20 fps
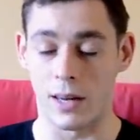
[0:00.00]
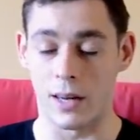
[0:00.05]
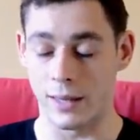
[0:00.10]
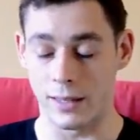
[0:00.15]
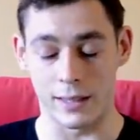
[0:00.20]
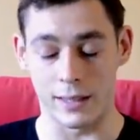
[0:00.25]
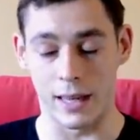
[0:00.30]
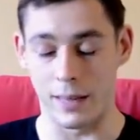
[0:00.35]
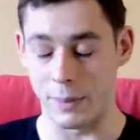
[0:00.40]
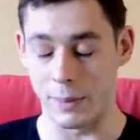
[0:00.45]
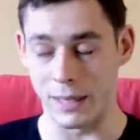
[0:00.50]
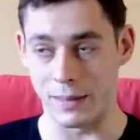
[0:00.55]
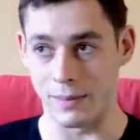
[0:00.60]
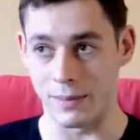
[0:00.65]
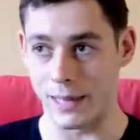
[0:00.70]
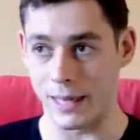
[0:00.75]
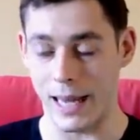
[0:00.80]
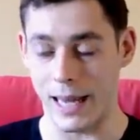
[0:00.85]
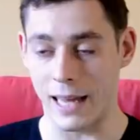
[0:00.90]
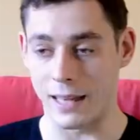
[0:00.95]
honestly, I mean,
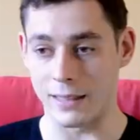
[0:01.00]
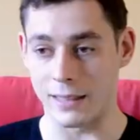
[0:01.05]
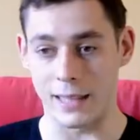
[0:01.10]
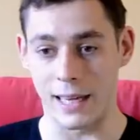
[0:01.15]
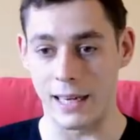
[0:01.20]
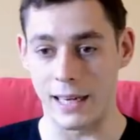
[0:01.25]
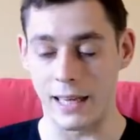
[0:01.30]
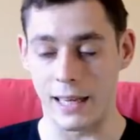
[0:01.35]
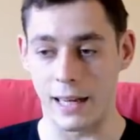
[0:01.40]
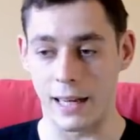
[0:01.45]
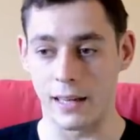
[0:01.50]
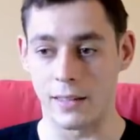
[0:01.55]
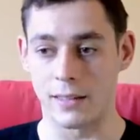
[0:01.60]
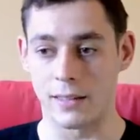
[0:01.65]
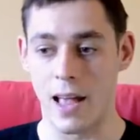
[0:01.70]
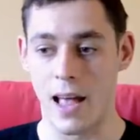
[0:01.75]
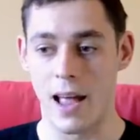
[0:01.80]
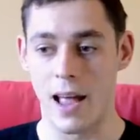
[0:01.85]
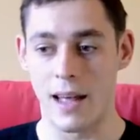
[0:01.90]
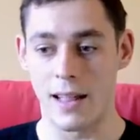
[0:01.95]
I can't say anything else,